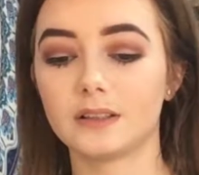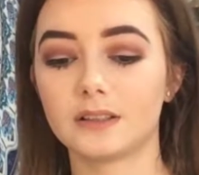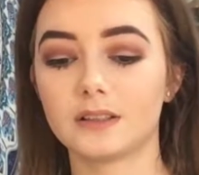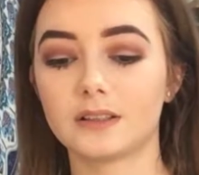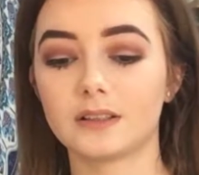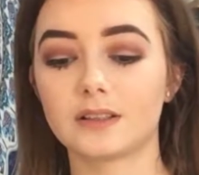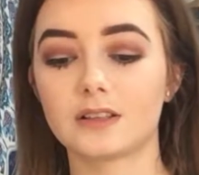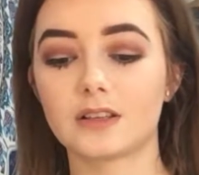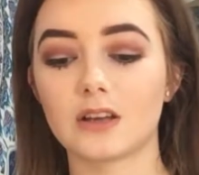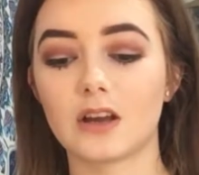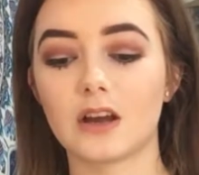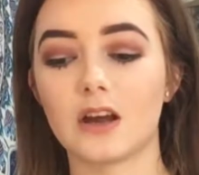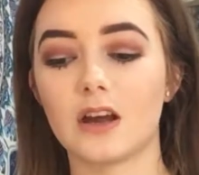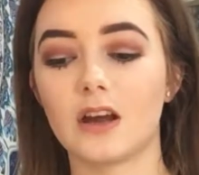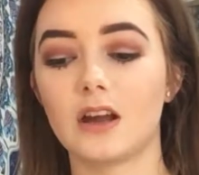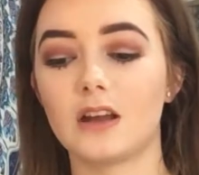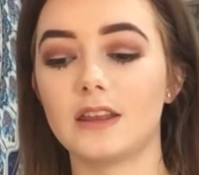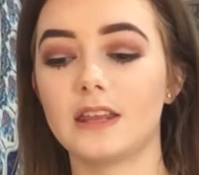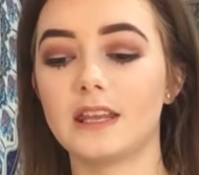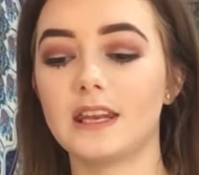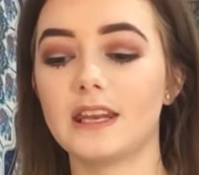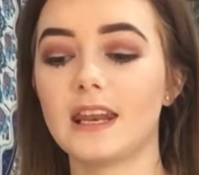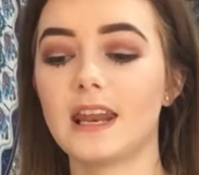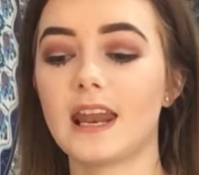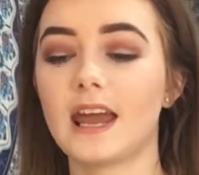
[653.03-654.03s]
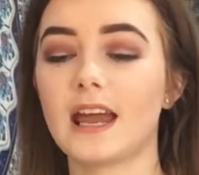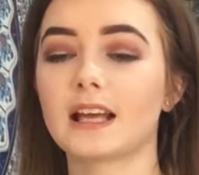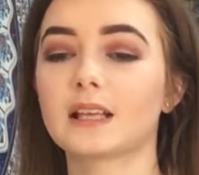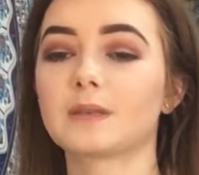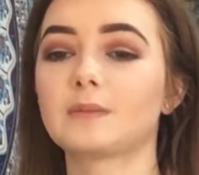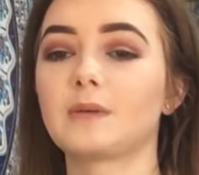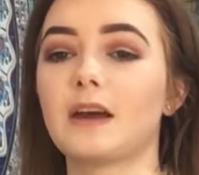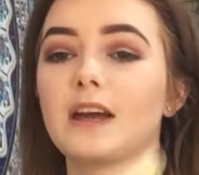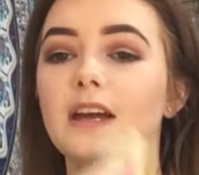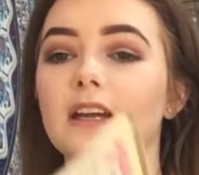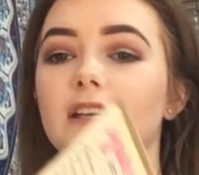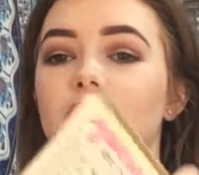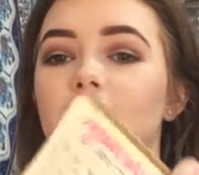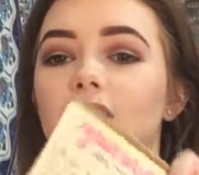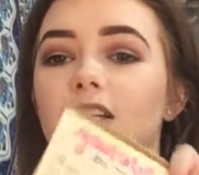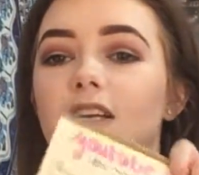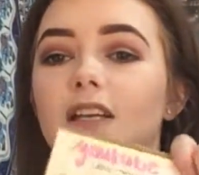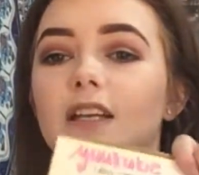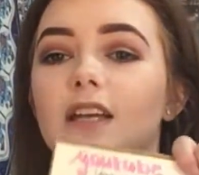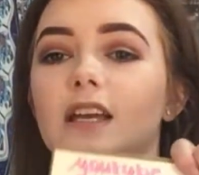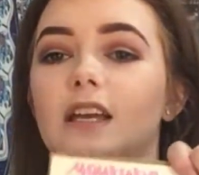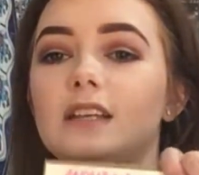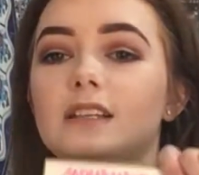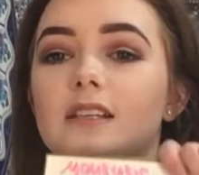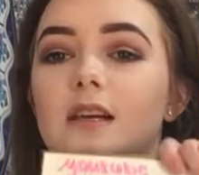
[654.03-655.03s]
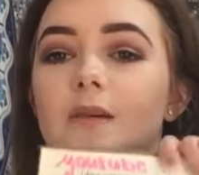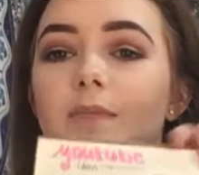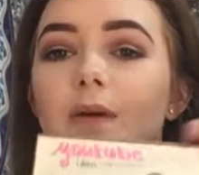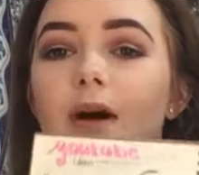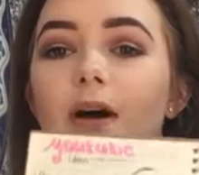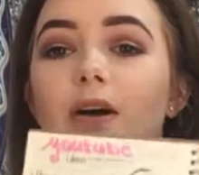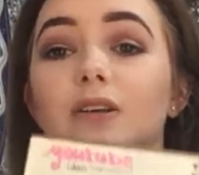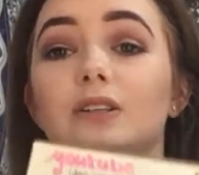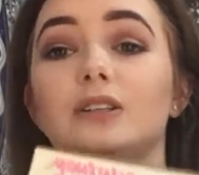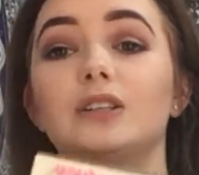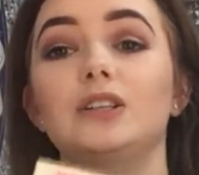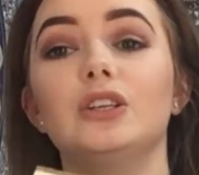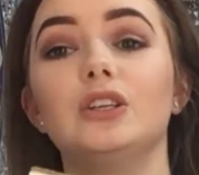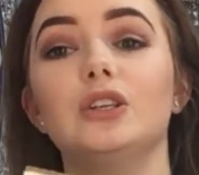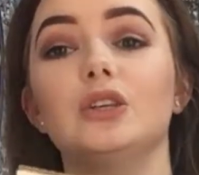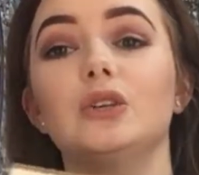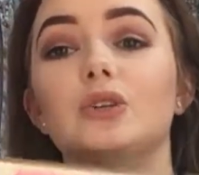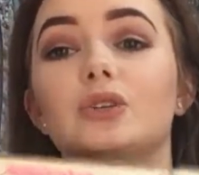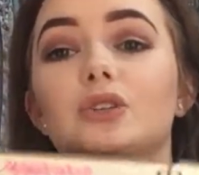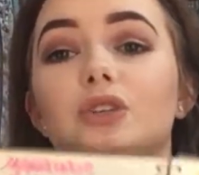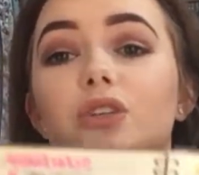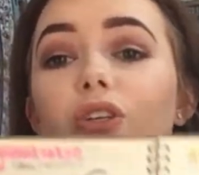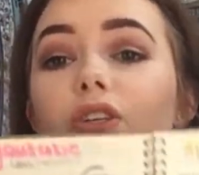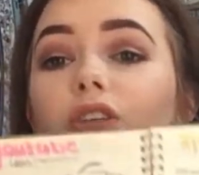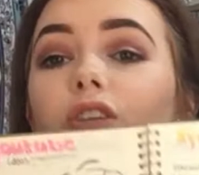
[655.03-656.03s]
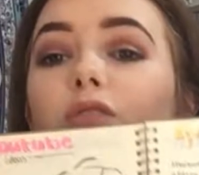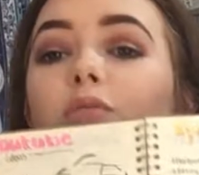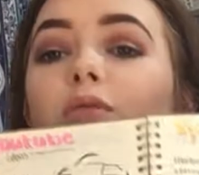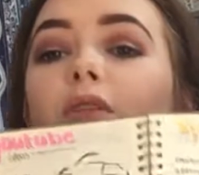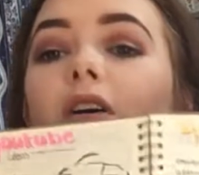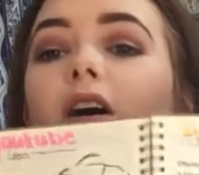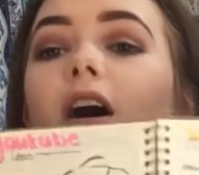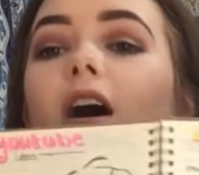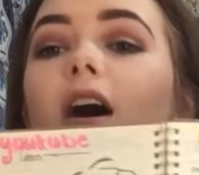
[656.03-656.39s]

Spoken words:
So the next page is about YouTube.